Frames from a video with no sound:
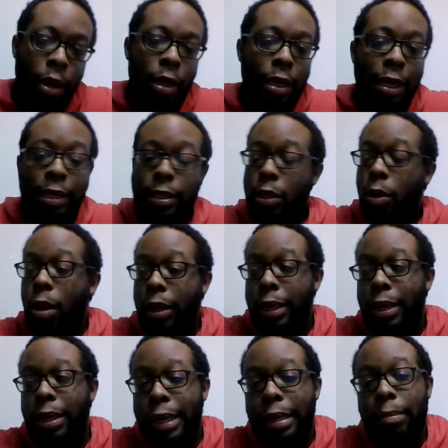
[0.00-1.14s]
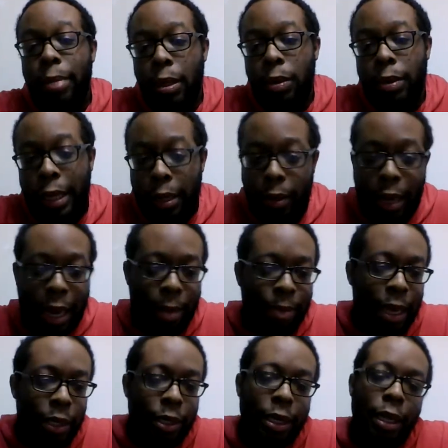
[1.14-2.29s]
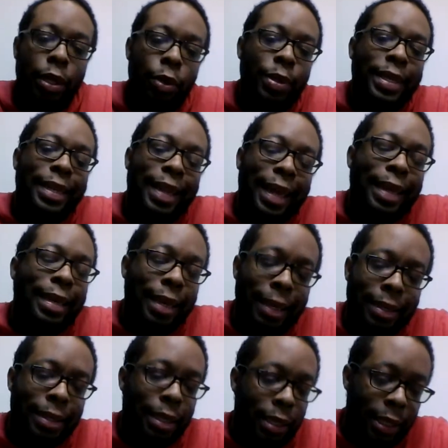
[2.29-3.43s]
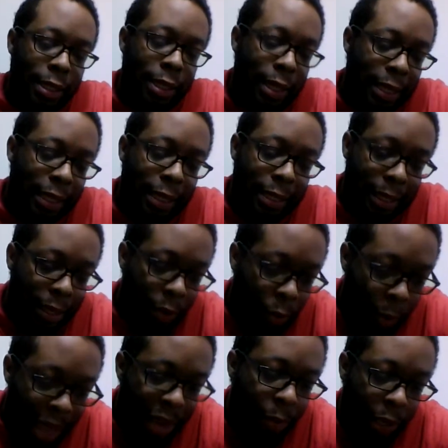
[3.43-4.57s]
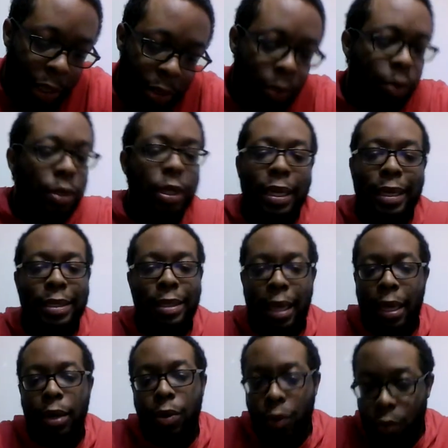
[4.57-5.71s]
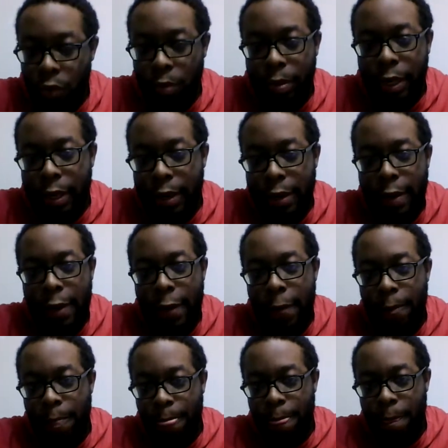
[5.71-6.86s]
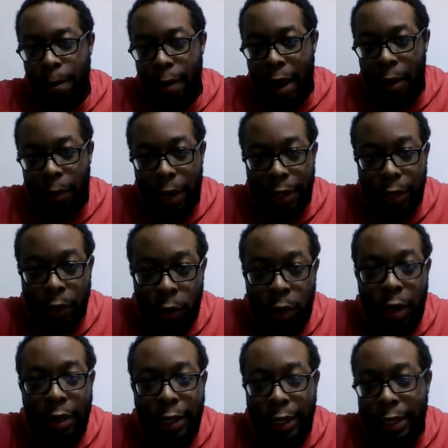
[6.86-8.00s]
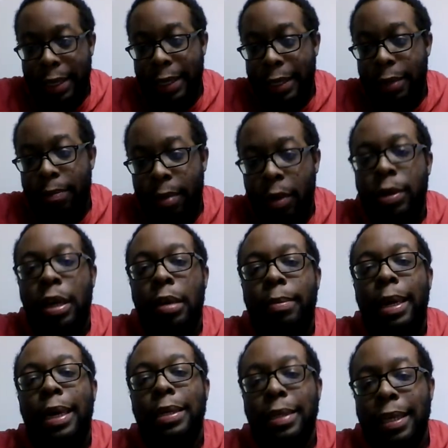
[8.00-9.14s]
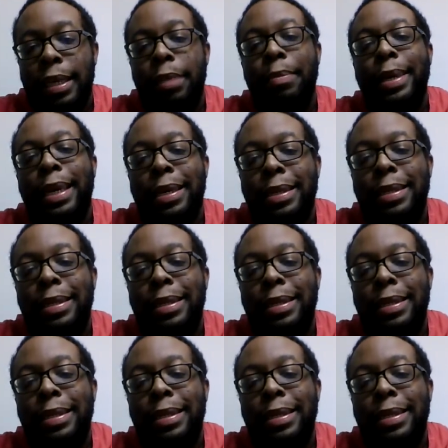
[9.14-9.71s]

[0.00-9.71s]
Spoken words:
Let's just go out there and get blown out. I'm not trying to lose it like this. It's just the way we losing it is not cool, bro. I'd rather go out there and get blown out by a team because the